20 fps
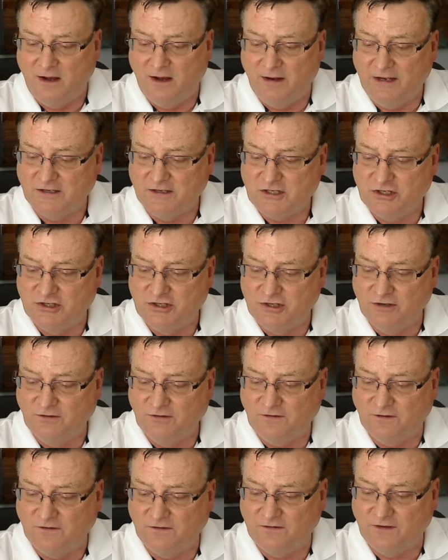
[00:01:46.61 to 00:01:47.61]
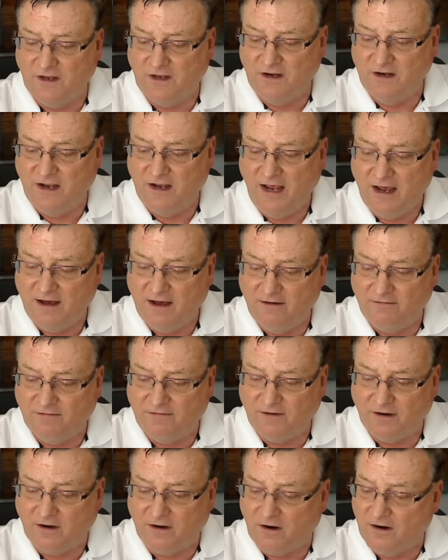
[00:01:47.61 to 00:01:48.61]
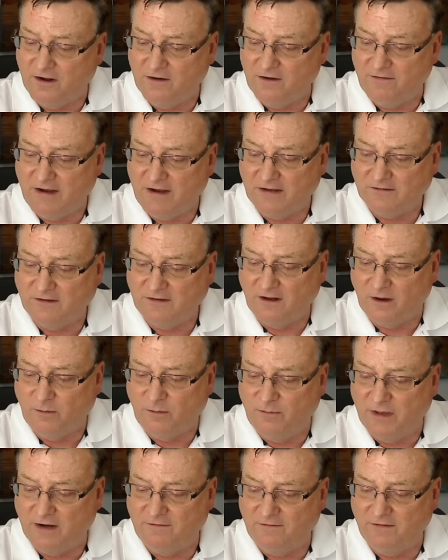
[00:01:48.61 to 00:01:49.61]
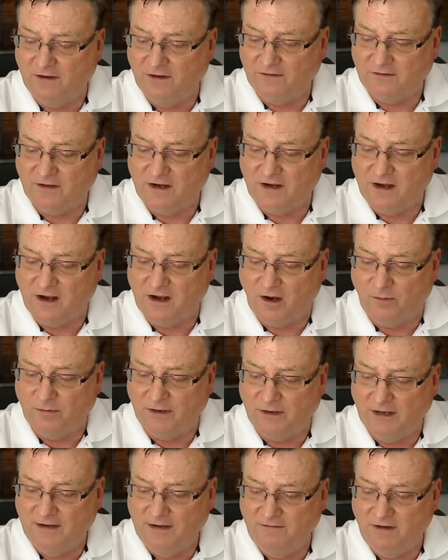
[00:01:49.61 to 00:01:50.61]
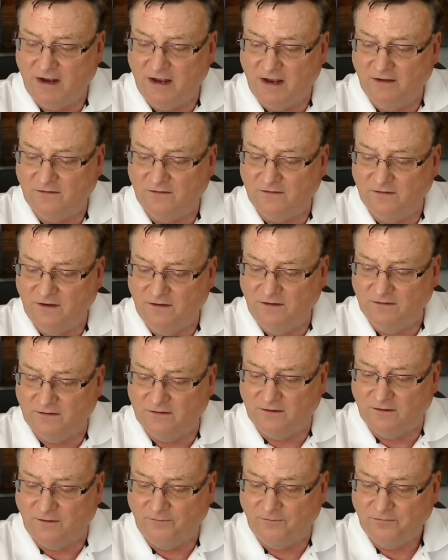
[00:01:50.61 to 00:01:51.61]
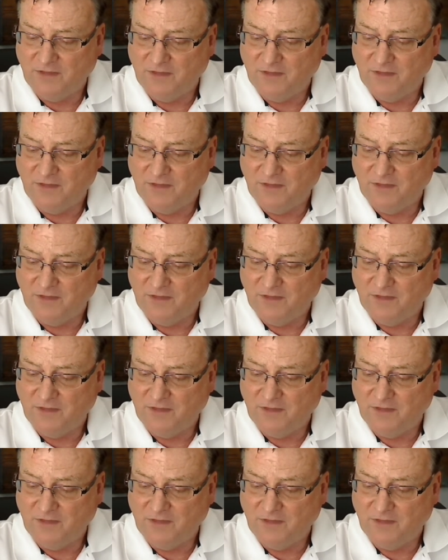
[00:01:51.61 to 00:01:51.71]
Its juice is said to have cardiovascular benefits and help alleviate seasonal